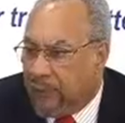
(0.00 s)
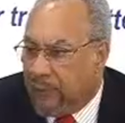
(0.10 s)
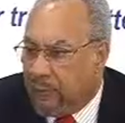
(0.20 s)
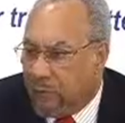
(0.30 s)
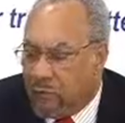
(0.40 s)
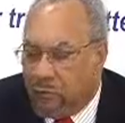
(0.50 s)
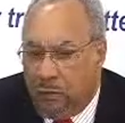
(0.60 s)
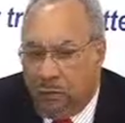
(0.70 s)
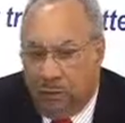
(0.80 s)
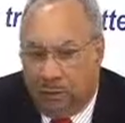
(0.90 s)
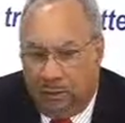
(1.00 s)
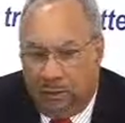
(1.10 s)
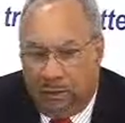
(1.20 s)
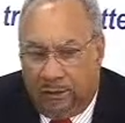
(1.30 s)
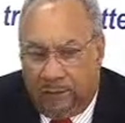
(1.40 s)
MoU
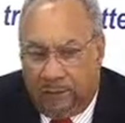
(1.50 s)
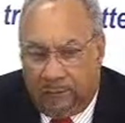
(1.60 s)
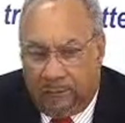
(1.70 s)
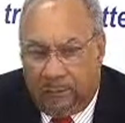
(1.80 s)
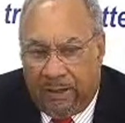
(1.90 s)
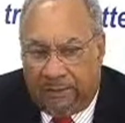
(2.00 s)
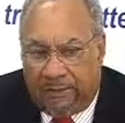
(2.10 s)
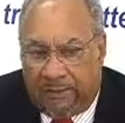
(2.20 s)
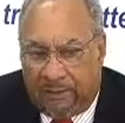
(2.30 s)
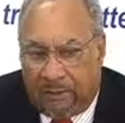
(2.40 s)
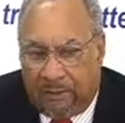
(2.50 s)
that it might